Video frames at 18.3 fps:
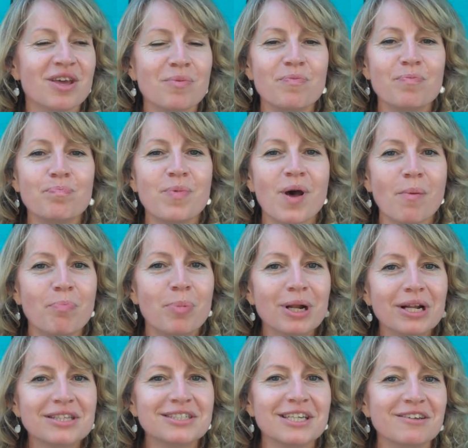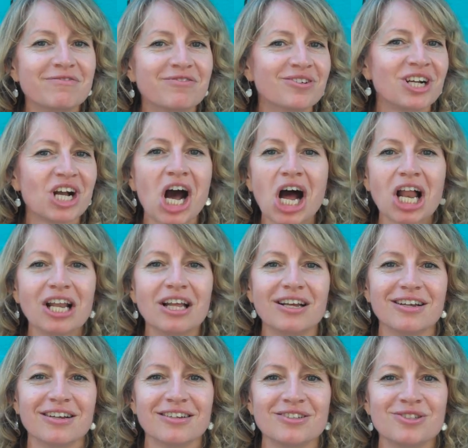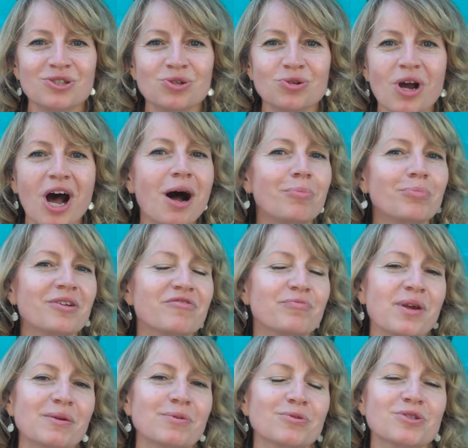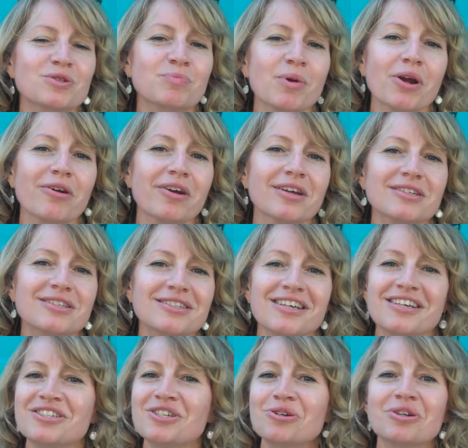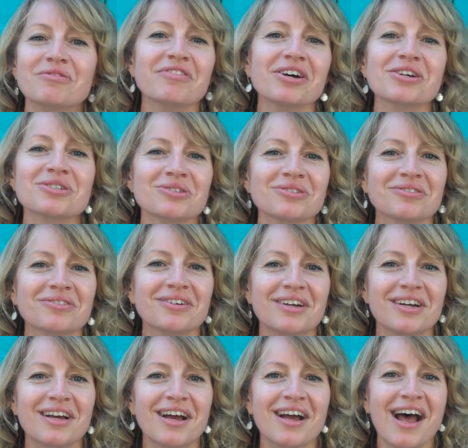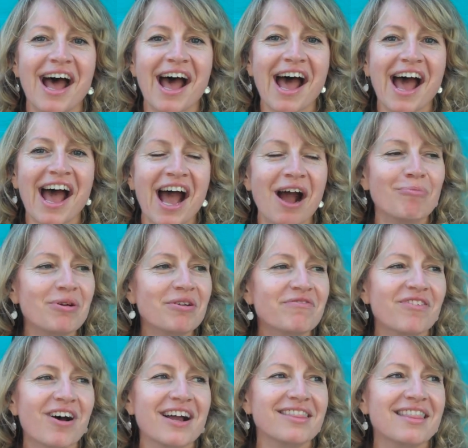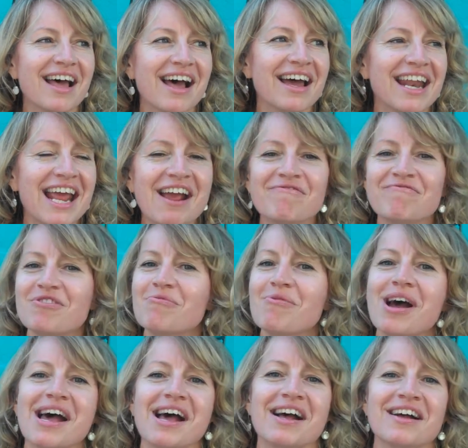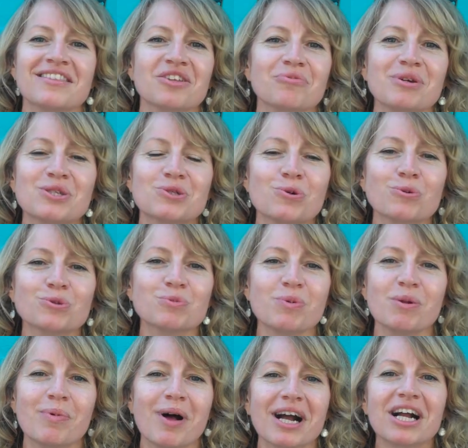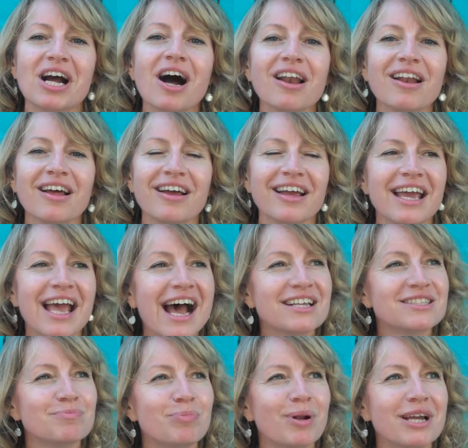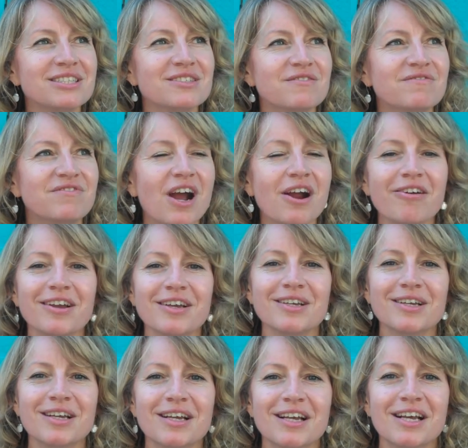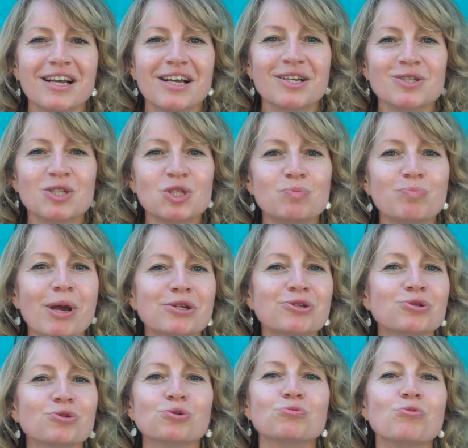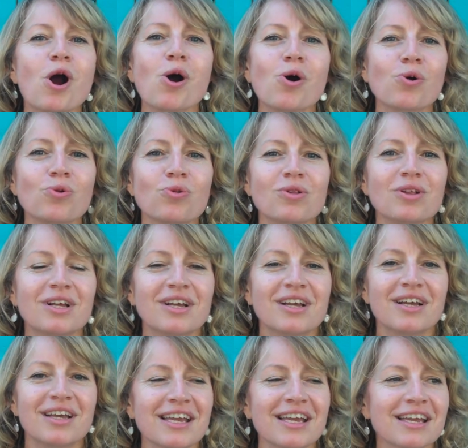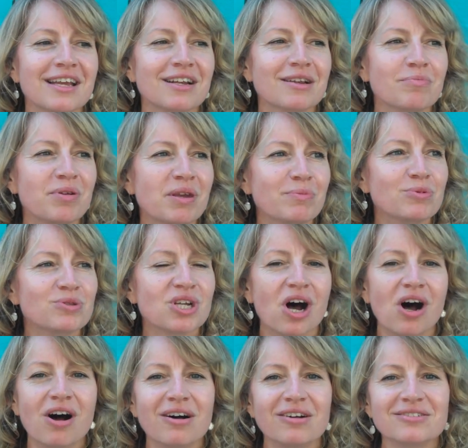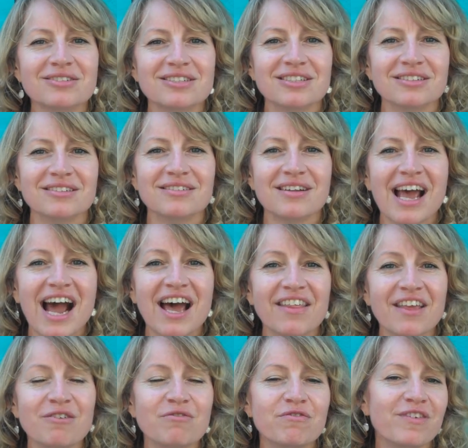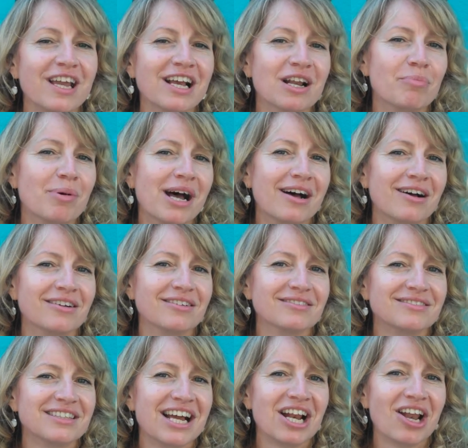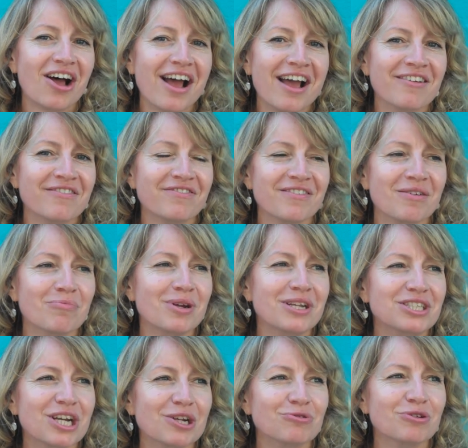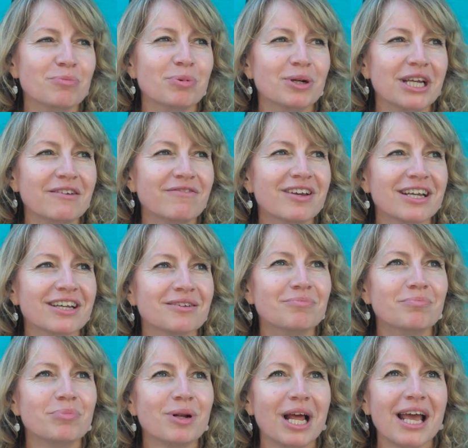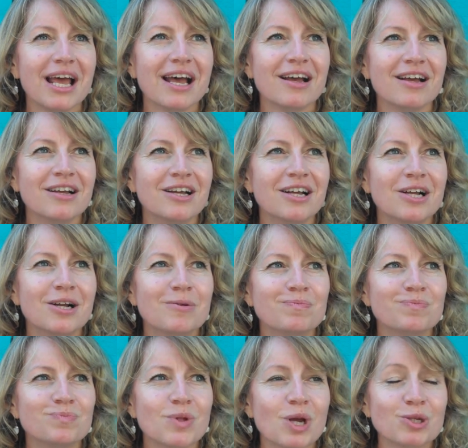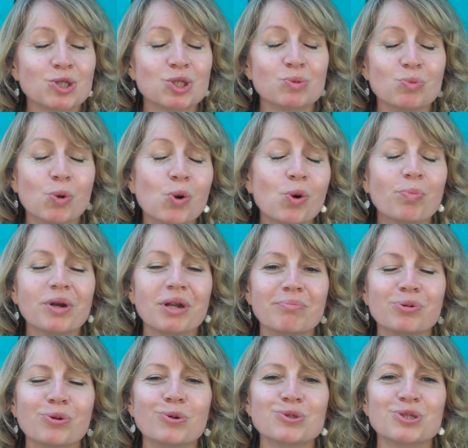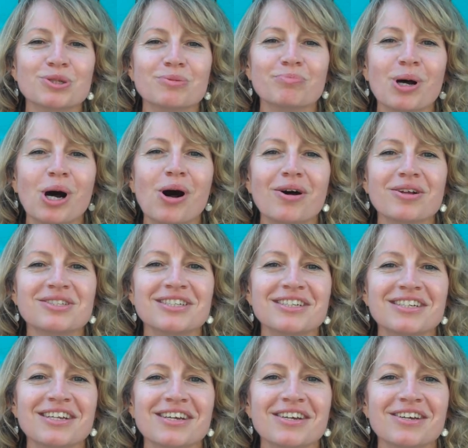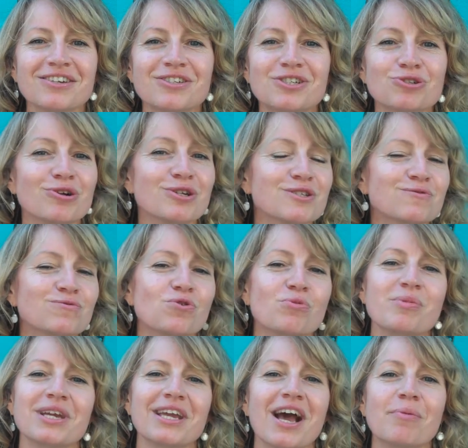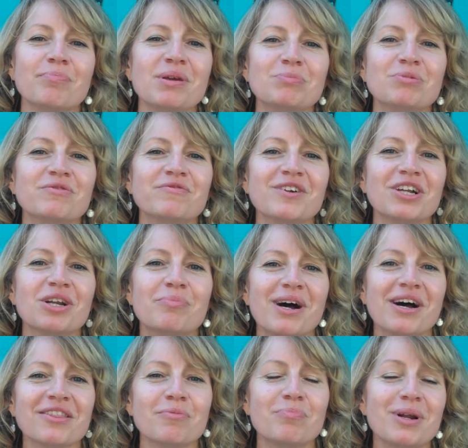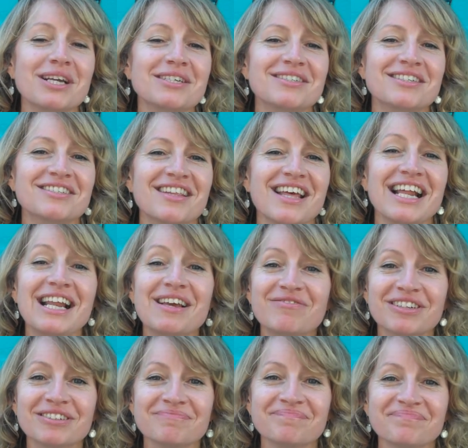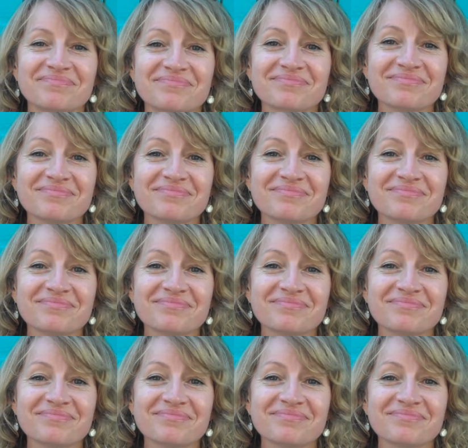the ability for colour to uplift people's spirits is universal. Uh, and we find that everywhere that we talk to people about colour, it has plays a very special role in people's hearts and how they feel about their life. And we genuinely believe it can play a, a small but important part in uh, transforming how people feel about the places they live in.